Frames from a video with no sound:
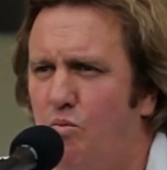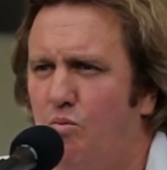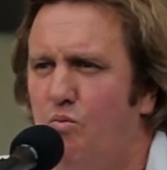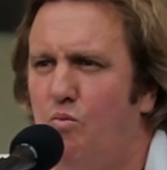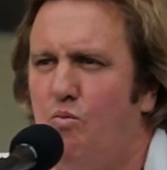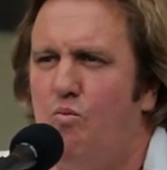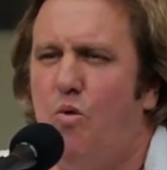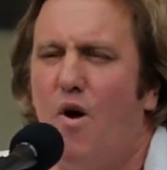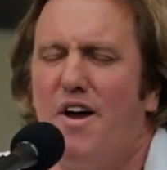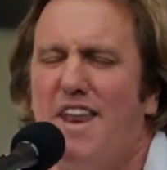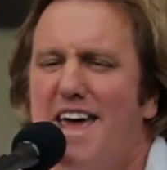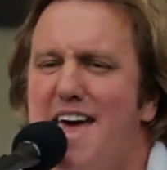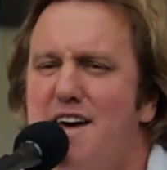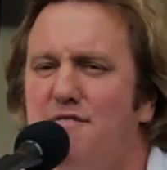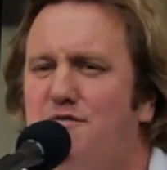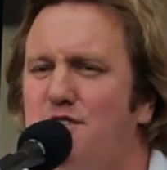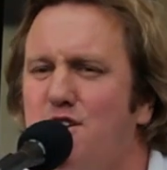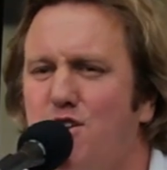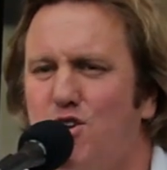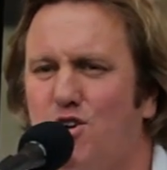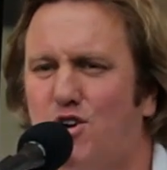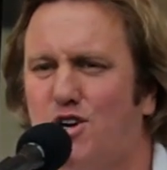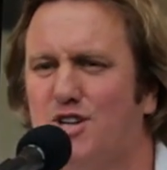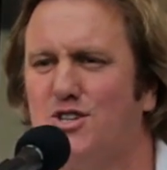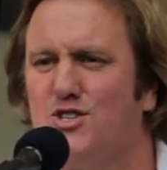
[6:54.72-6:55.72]
Whatever
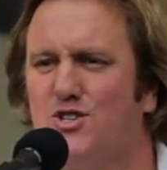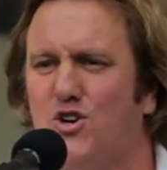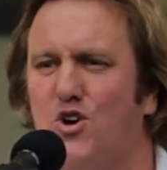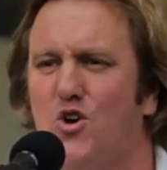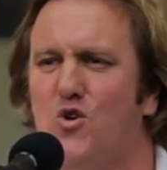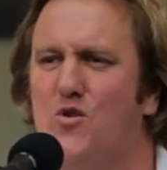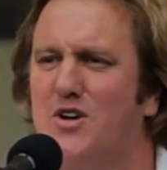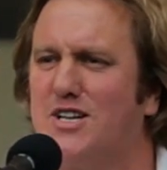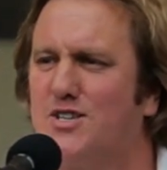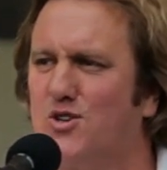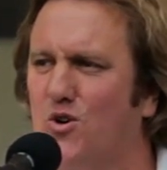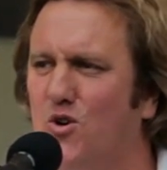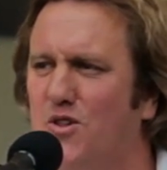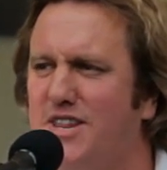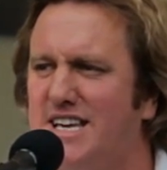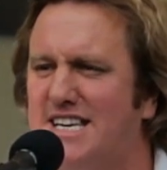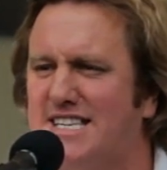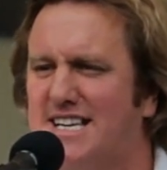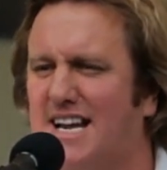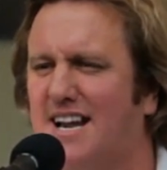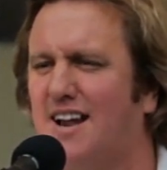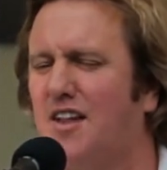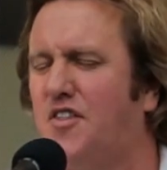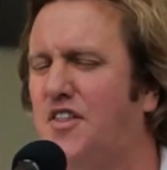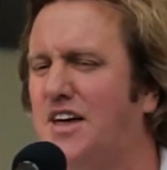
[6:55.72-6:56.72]
you can do, it's all these
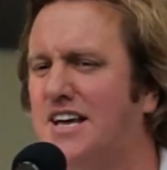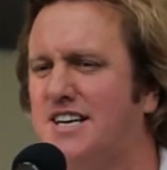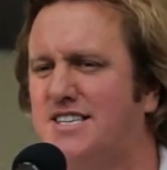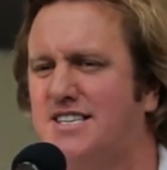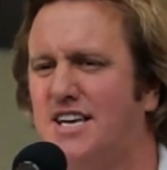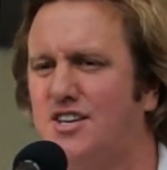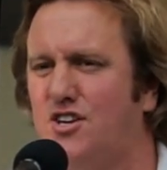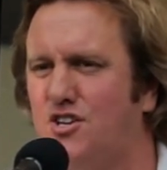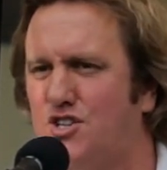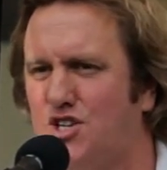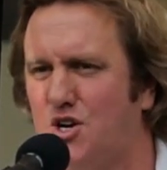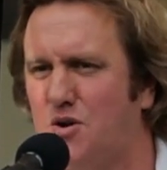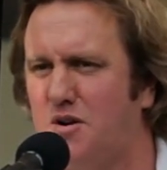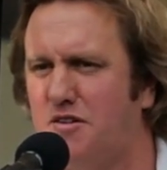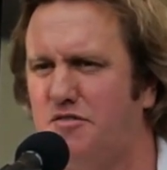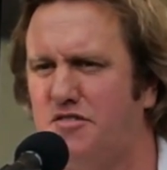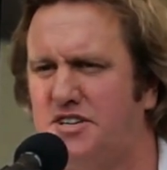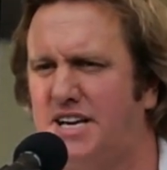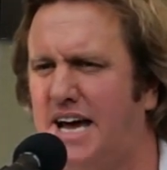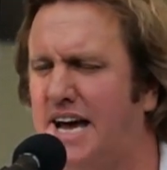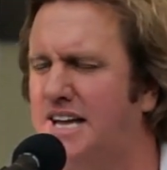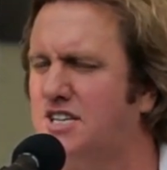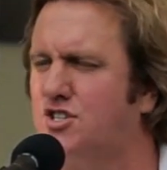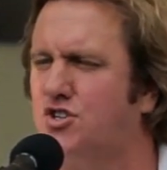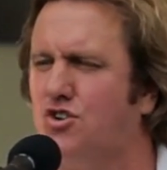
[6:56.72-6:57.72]
little things that you do every
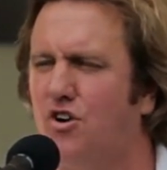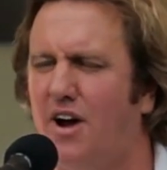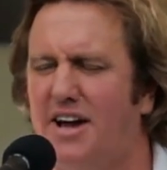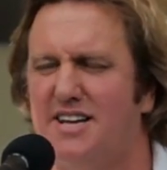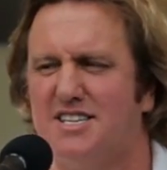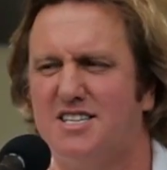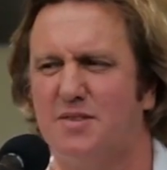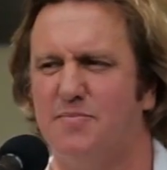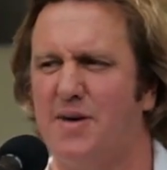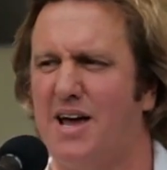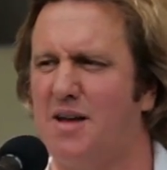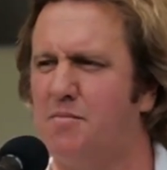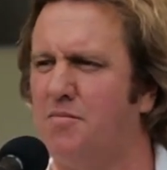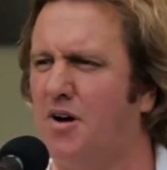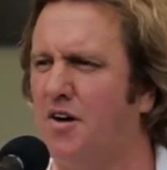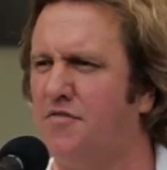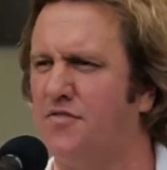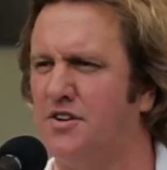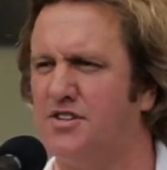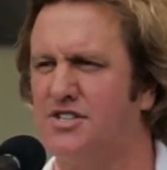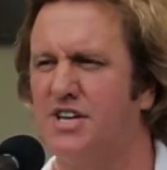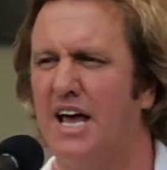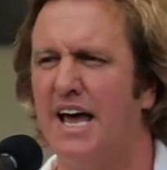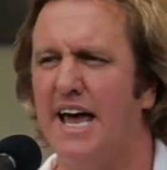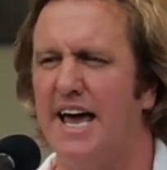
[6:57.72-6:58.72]
day. It's great to make
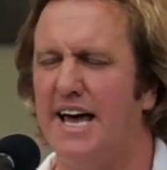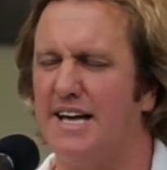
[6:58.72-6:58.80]
muffins.